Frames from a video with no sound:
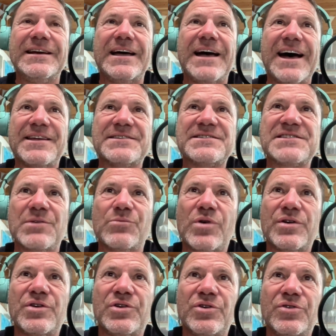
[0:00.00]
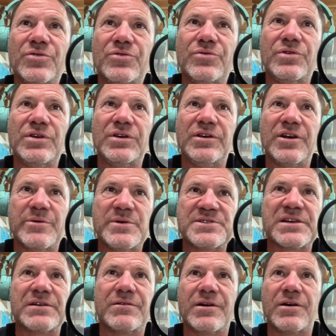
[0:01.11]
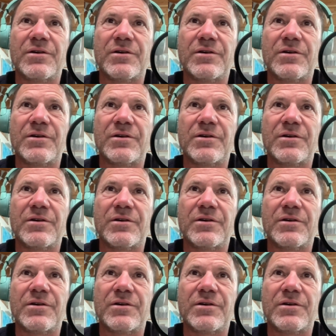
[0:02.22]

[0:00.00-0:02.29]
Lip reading: and as someone who, is a